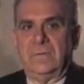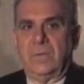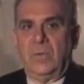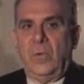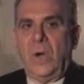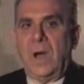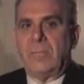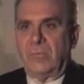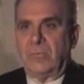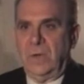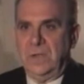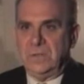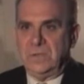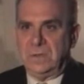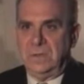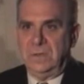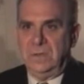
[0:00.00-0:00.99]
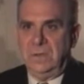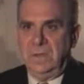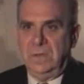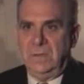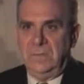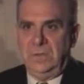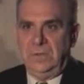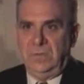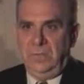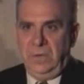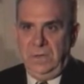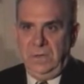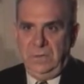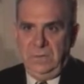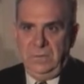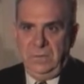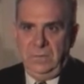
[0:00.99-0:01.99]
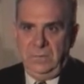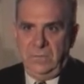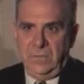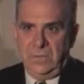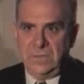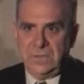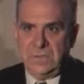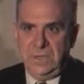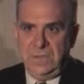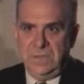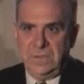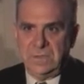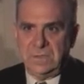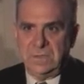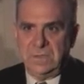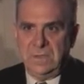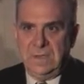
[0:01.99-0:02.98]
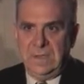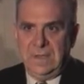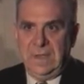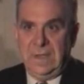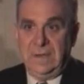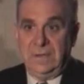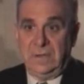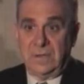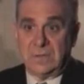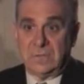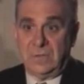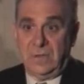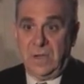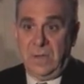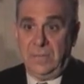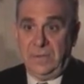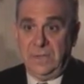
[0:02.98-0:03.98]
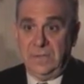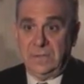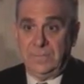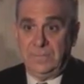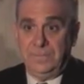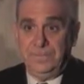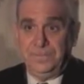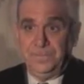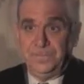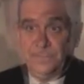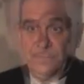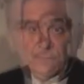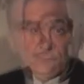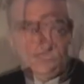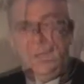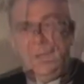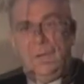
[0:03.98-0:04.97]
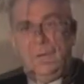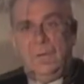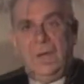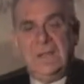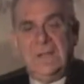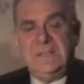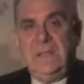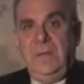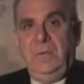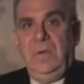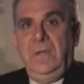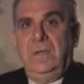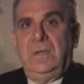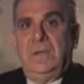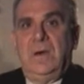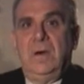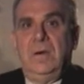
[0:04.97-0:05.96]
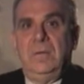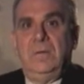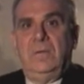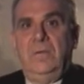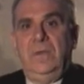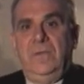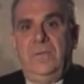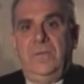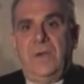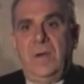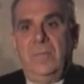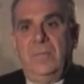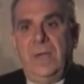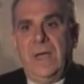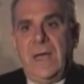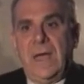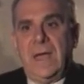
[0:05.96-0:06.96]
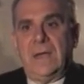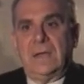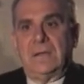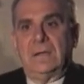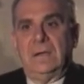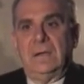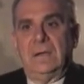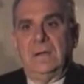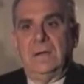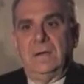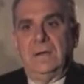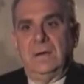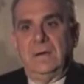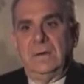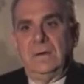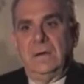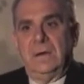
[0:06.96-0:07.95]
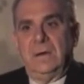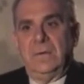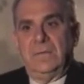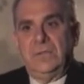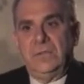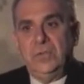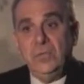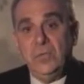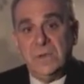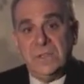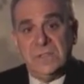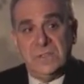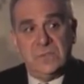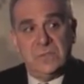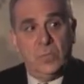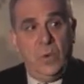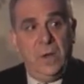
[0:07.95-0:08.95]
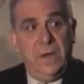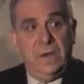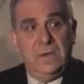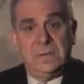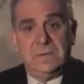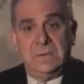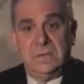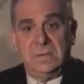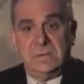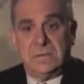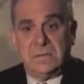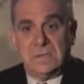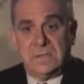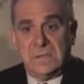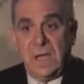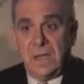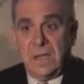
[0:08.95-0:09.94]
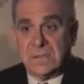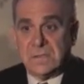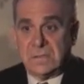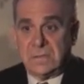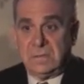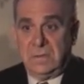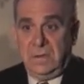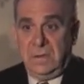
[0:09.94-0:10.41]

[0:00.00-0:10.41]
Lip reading: cooperation between universities and industrial companies. Well, I'd say we've come back for two reasons. One is the success